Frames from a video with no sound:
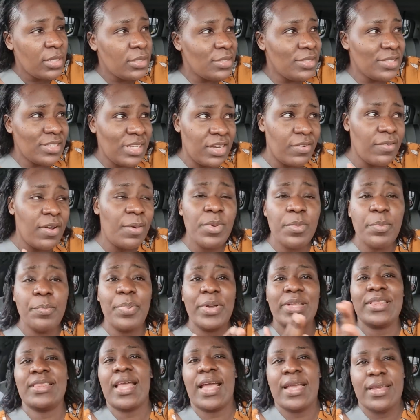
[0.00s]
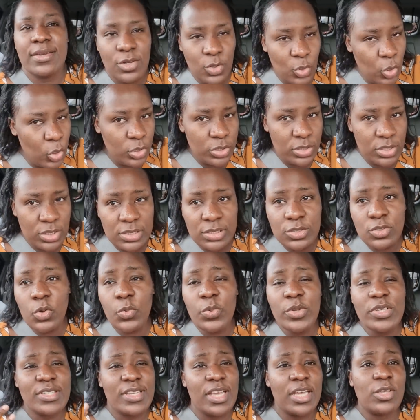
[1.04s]
Things have never been better in the country. Things
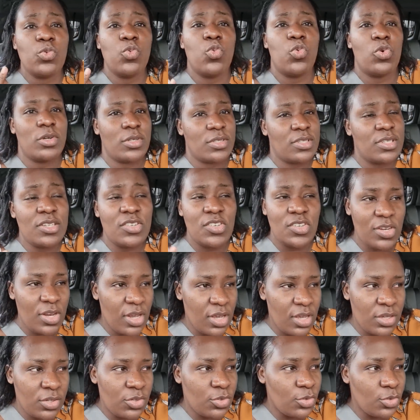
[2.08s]
always get worse each year.